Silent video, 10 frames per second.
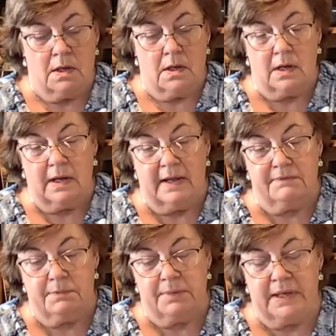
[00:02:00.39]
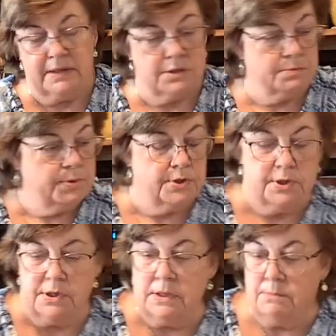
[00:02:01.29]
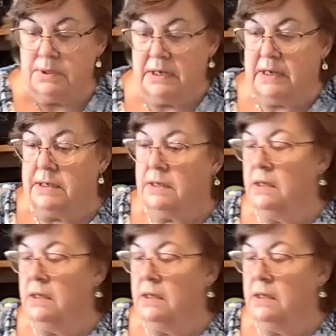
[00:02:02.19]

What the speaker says: I have the pan to put it in, but I gotta